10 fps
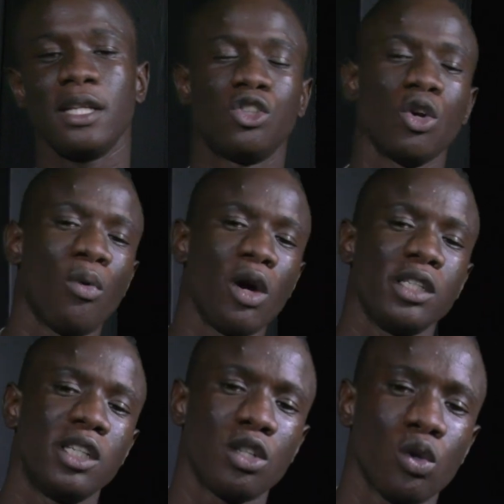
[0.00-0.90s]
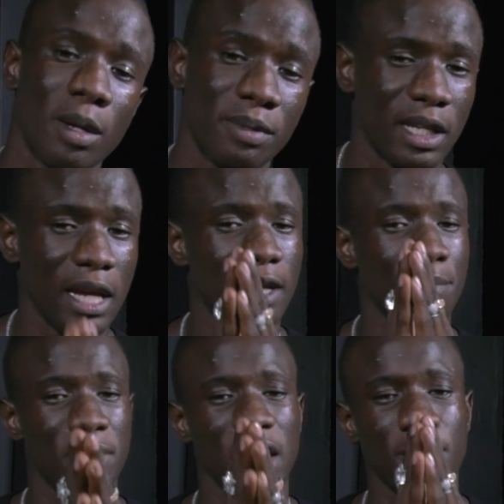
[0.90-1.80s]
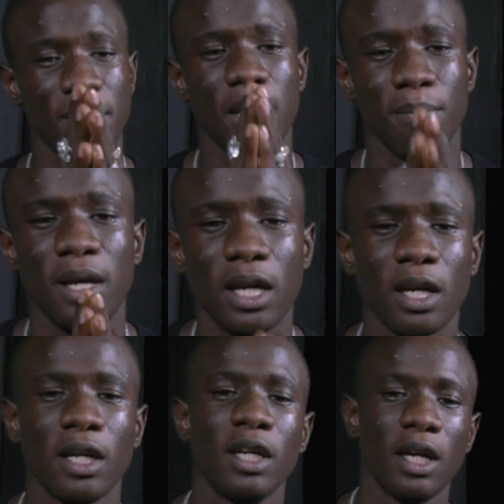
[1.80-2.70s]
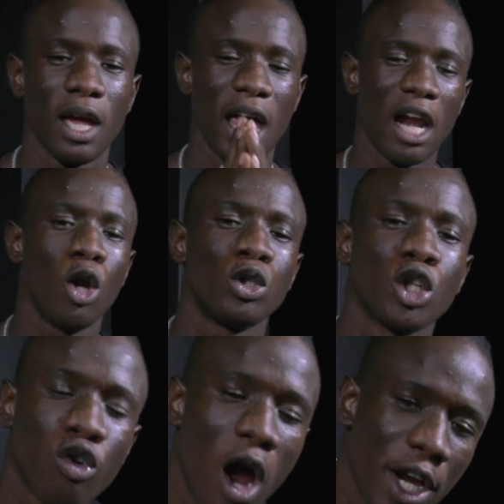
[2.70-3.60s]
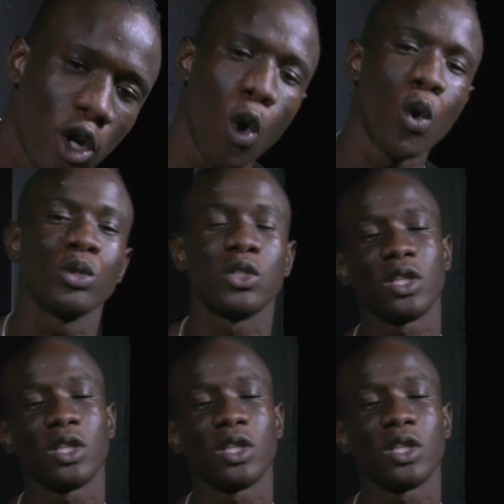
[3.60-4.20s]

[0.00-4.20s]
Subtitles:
It's your boy Jizzle. I'm saying a big, big, big hello to Chronicles.